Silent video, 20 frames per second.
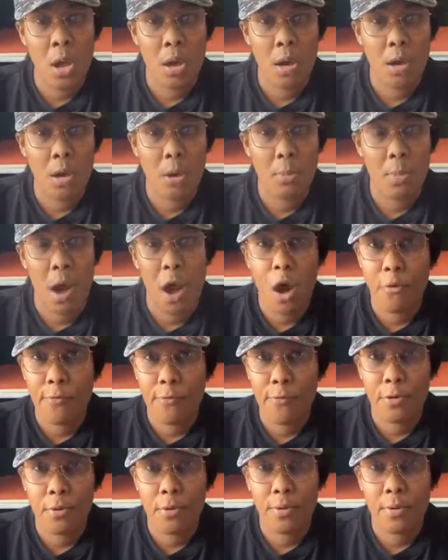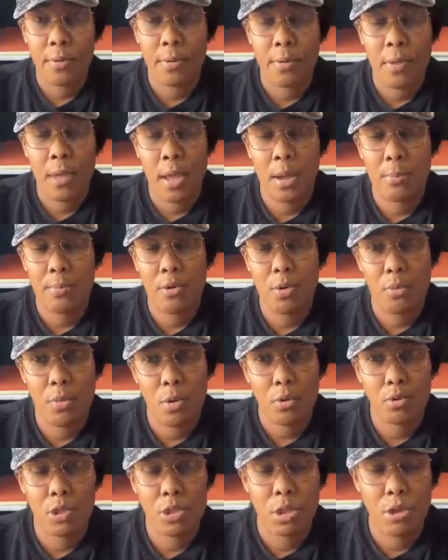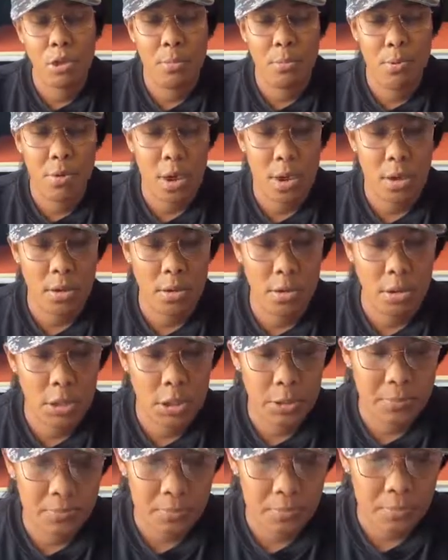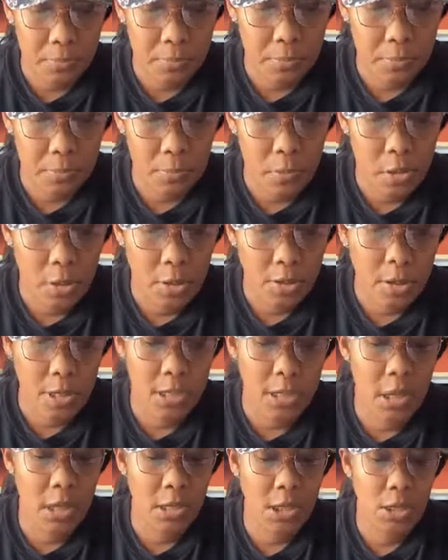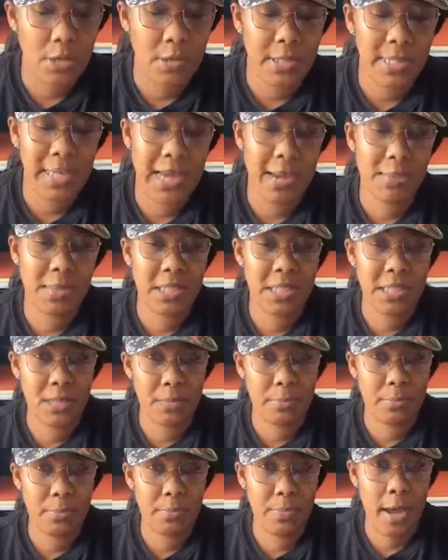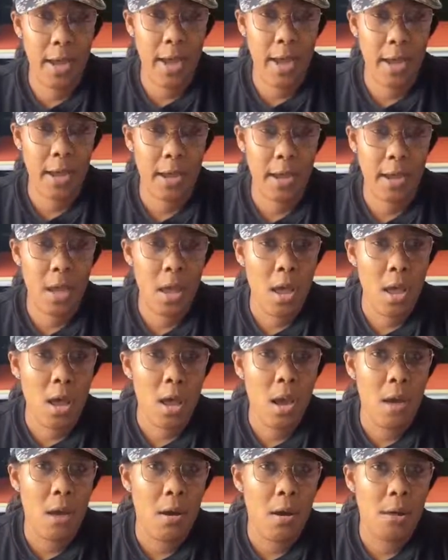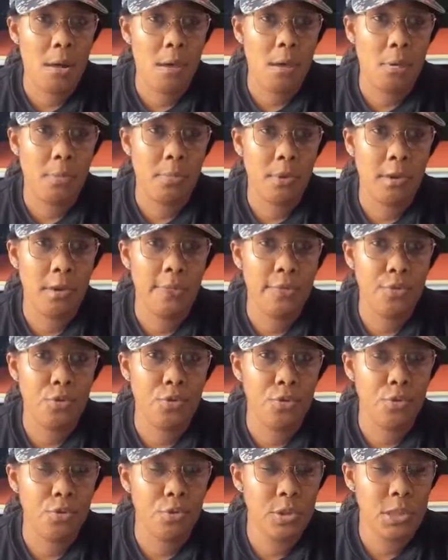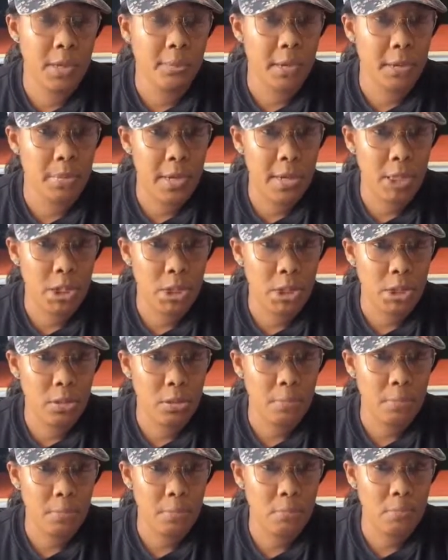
offer and promote certain products. There's also a time and temp guide if you do sublimation.